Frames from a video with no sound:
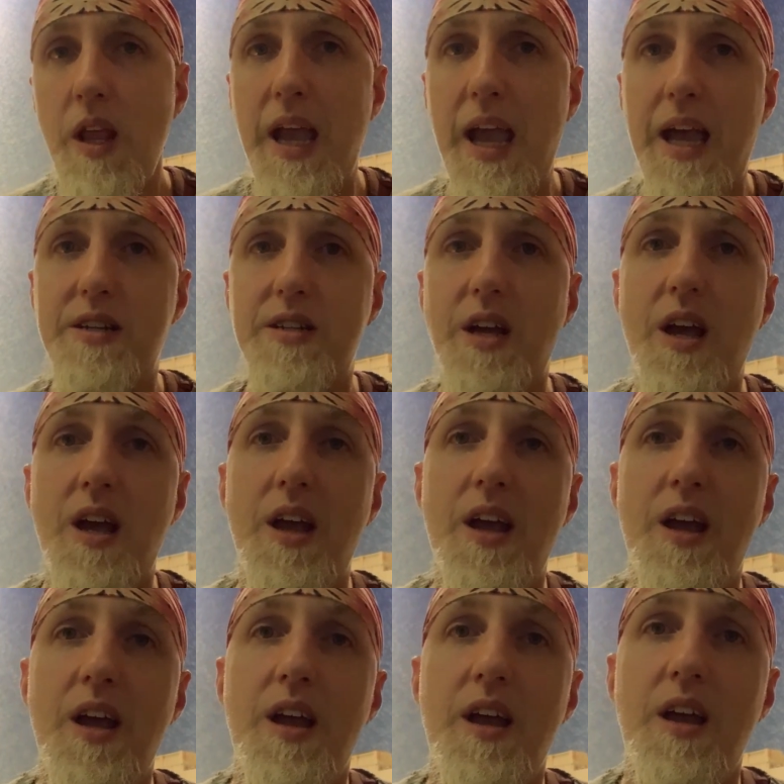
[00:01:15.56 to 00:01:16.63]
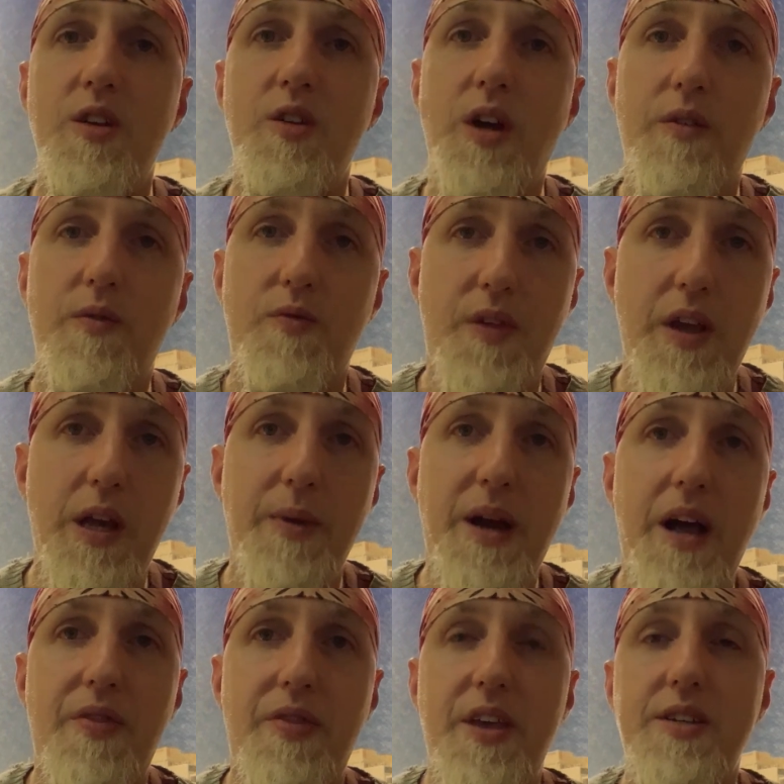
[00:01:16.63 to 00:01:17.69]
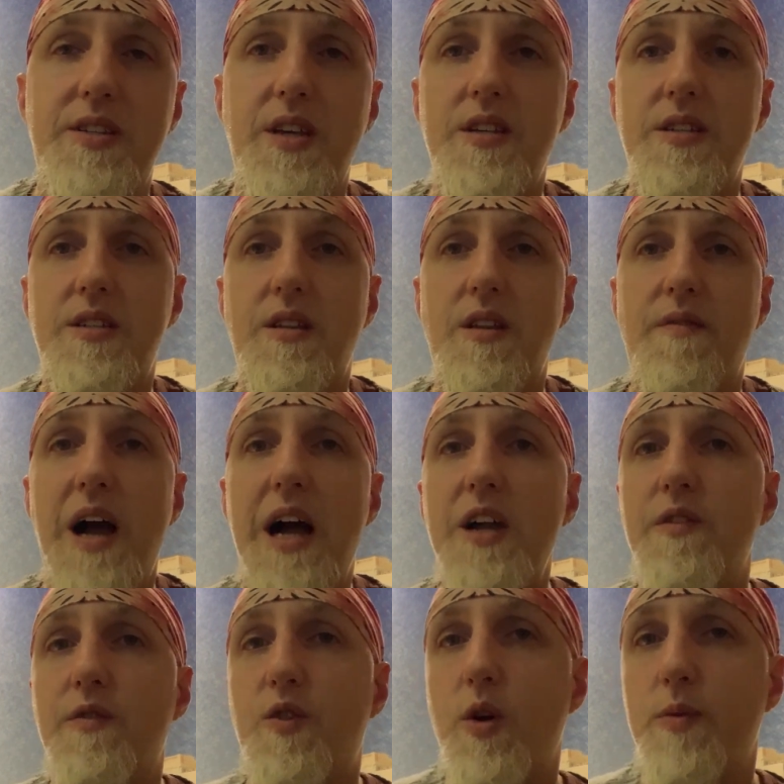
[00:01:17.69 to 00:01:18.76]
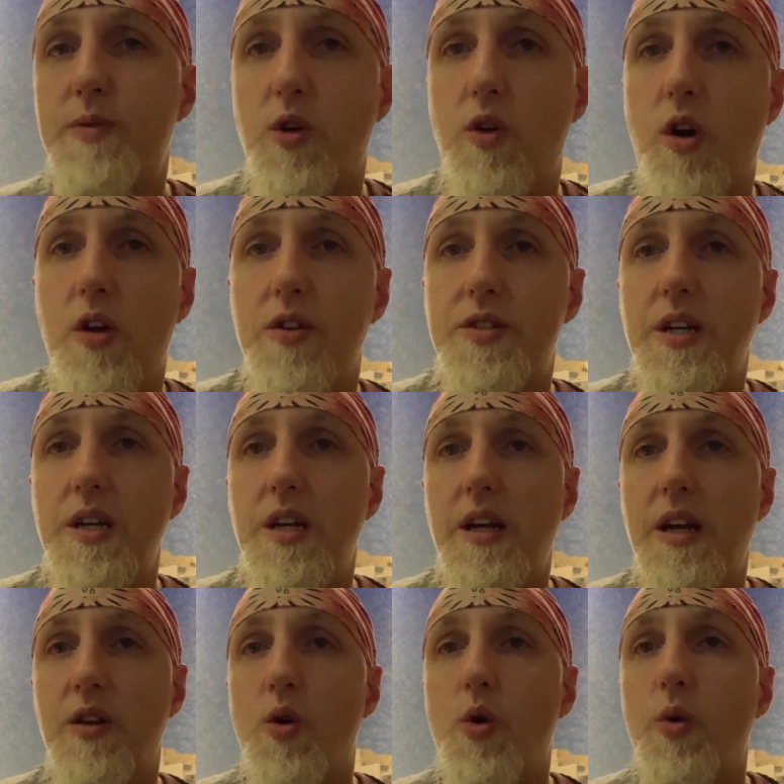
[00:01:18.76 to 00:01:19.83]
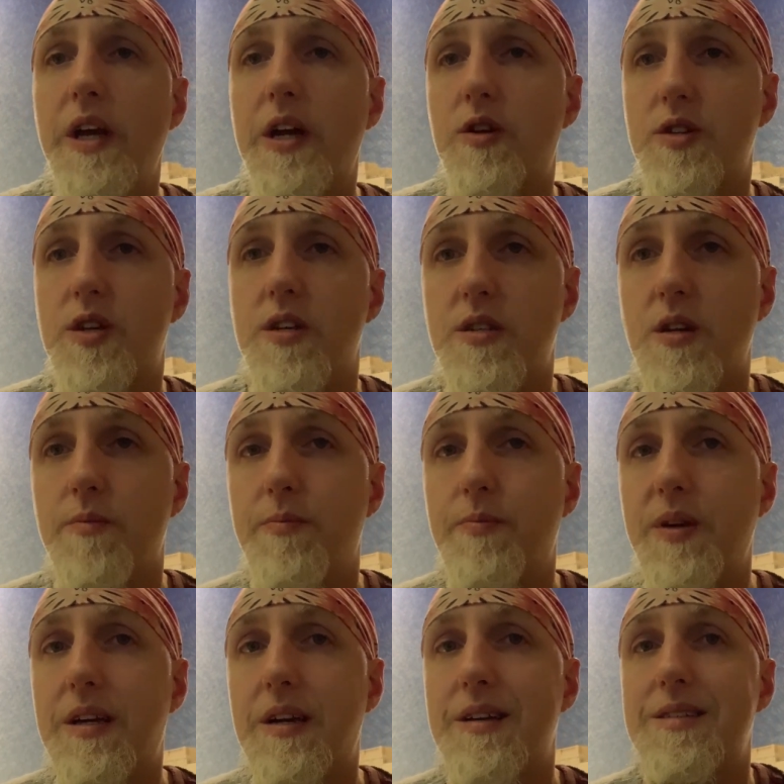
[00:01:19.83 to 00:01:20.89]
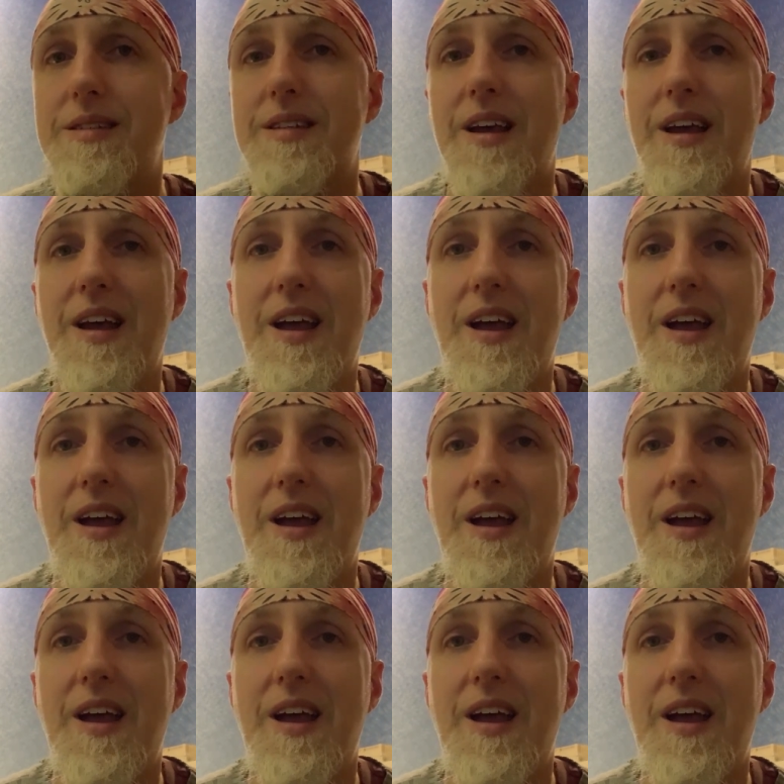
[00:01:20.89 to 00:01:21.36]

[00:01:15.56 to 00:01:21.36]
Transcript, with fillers: And you got to think about this as the value of cryptocurrency and the whole ecosystem because